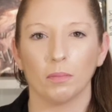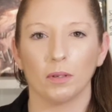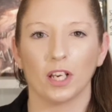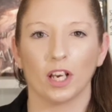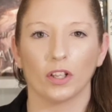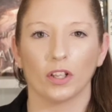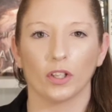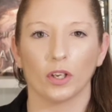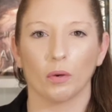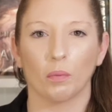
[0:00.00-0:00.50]
to
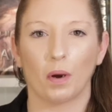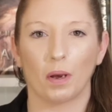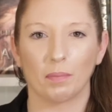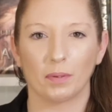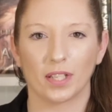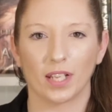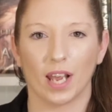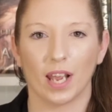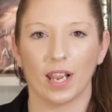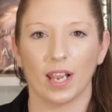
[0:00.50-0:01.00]
be on their
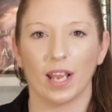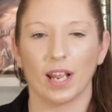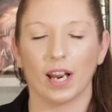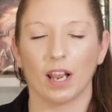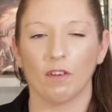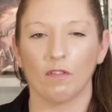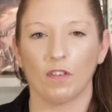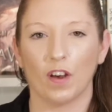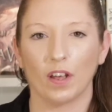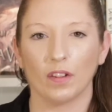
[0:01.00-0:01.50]
website and
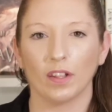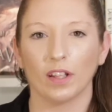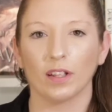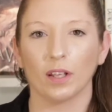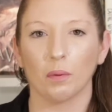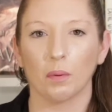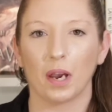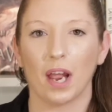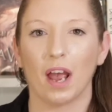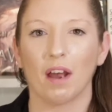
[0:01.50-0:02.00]
I found that
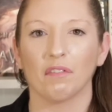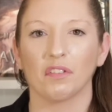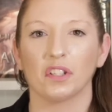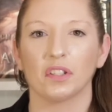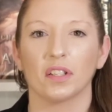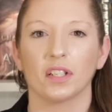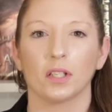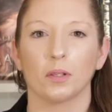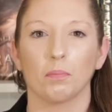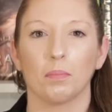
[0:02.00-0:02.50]
they were
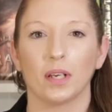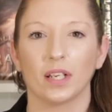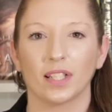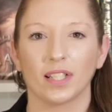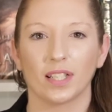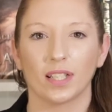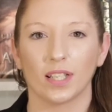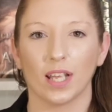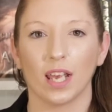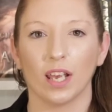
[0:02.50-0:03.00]
having this big
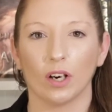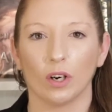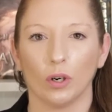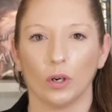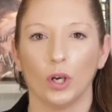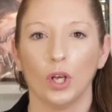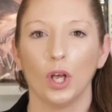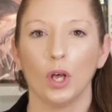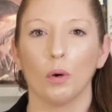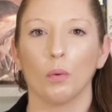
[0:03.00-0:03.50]
sale